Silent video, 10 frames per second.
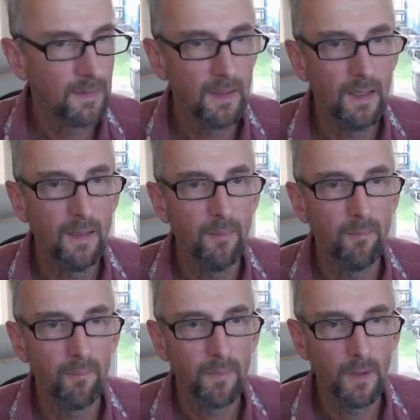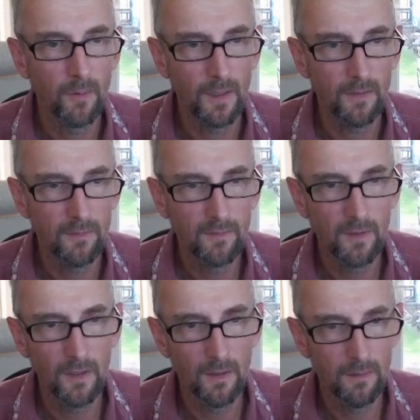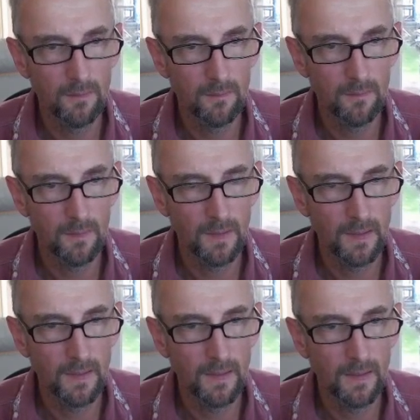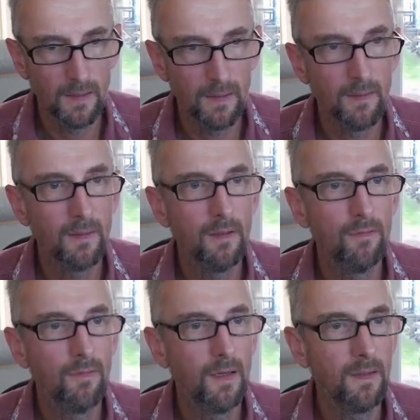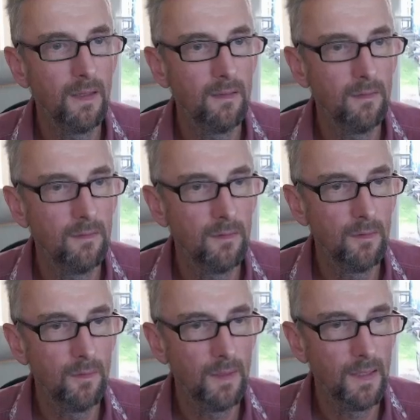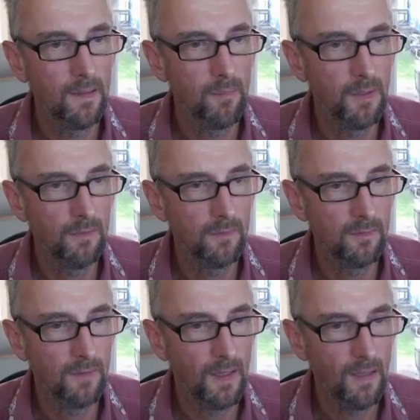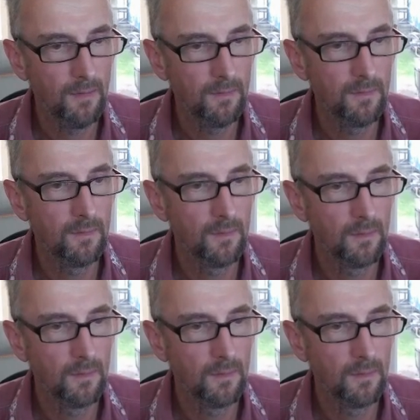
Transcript: All right, so if I then do a motor test,